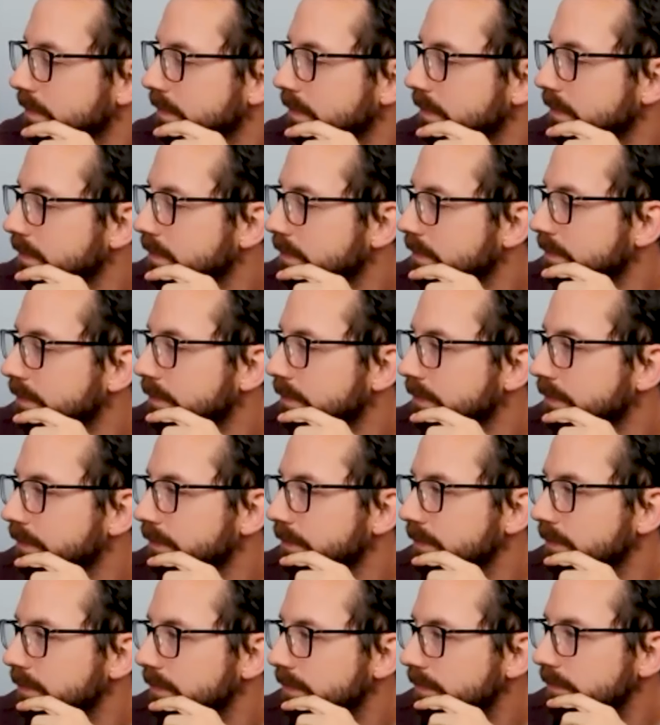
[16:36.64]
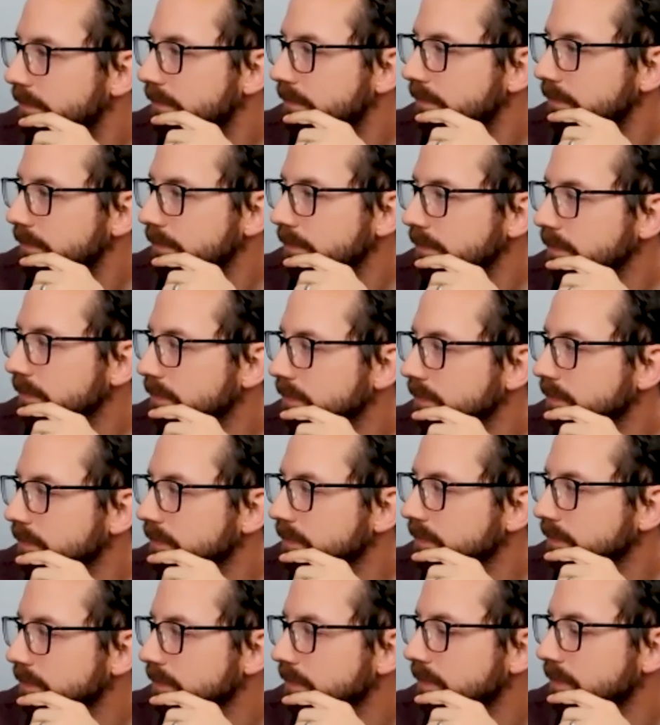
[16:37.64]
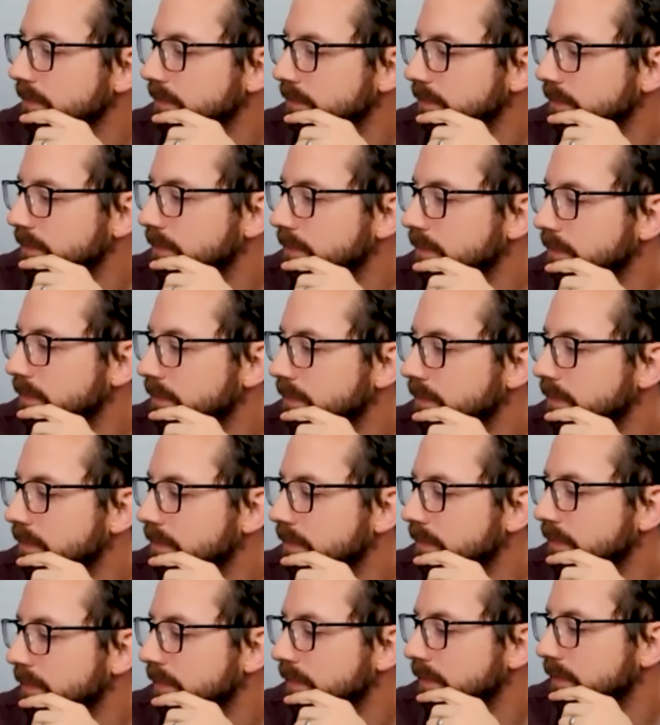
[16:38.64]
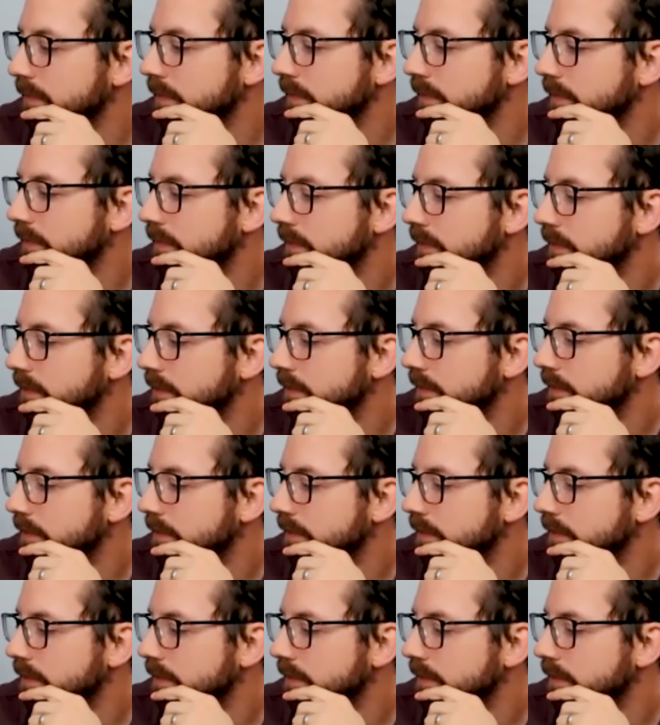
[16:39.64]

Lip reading: The person shown says nothing.